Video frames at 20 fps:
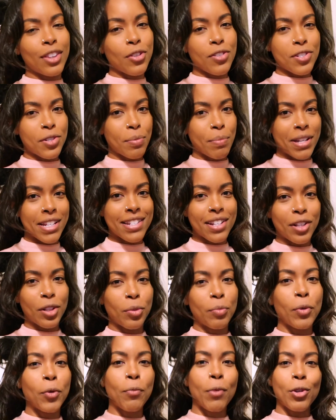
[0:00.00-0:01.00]
Those are my
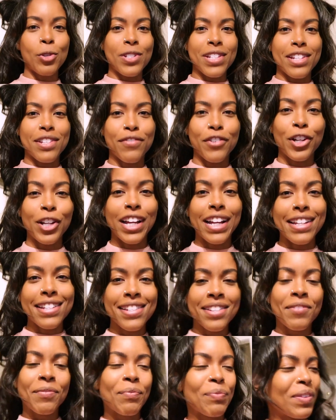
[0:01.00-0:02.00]
Sailor Moon poses for you
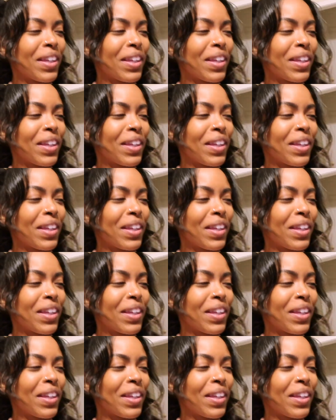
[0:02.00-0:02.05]
guys.